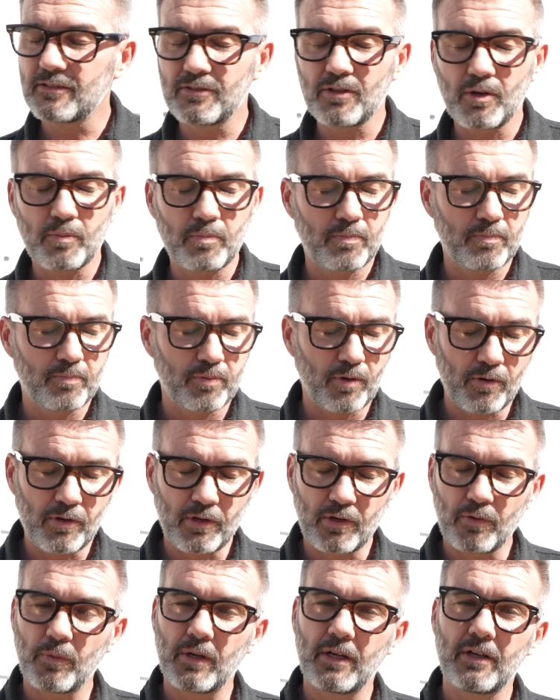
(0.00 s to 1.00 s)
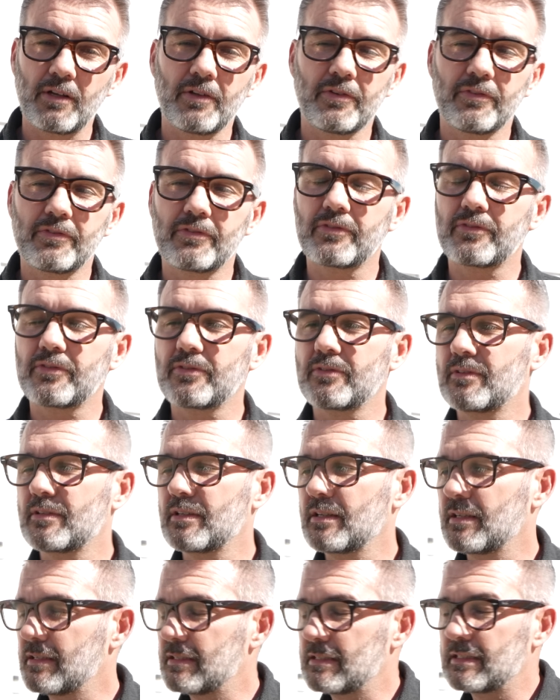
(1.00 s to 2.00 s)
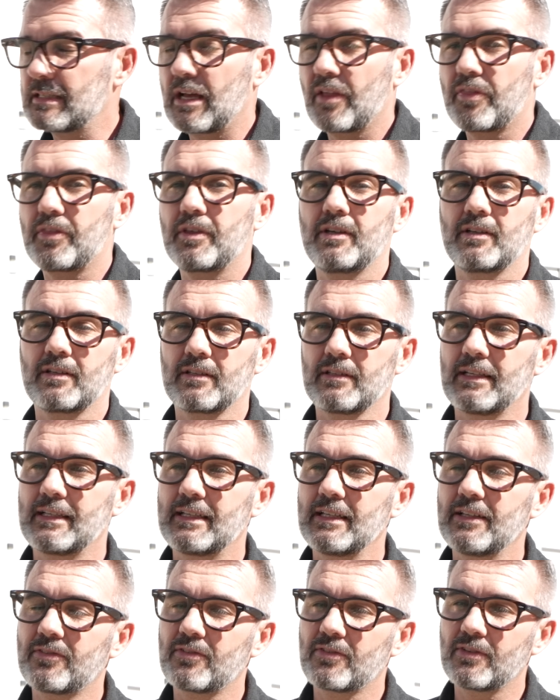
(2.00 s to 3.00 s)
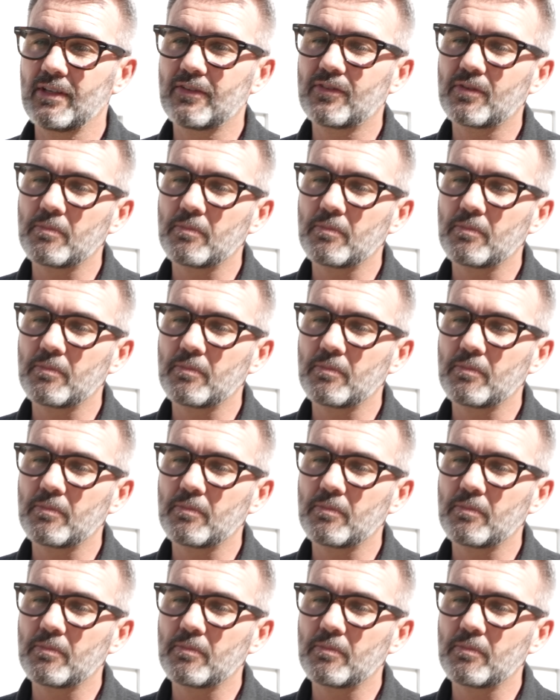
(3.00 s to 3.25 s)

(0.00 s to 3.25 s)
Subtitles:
no broken welds, nothing. Like it's